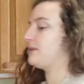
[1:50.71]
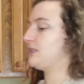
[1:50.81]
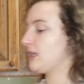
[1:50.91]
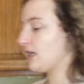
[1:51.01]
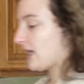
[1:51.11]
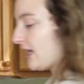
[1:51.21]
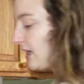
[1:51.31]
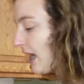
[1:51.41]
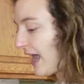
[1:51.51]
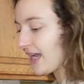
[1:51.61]
gonna
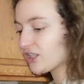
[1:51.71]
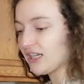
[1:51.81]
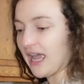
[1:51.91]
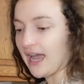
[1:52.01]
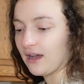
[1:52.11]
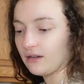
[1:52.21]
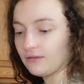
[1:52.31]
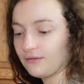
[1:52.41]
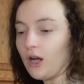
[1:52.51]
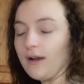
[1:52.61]
take, I actually
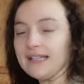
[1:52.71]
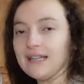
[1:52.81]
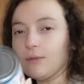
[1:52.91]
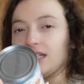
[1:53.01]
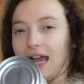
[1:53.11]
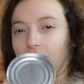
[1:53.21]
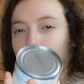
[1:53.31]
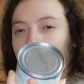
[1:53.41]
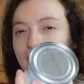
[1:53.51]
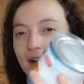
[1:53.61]
have, okay, someone tell me, I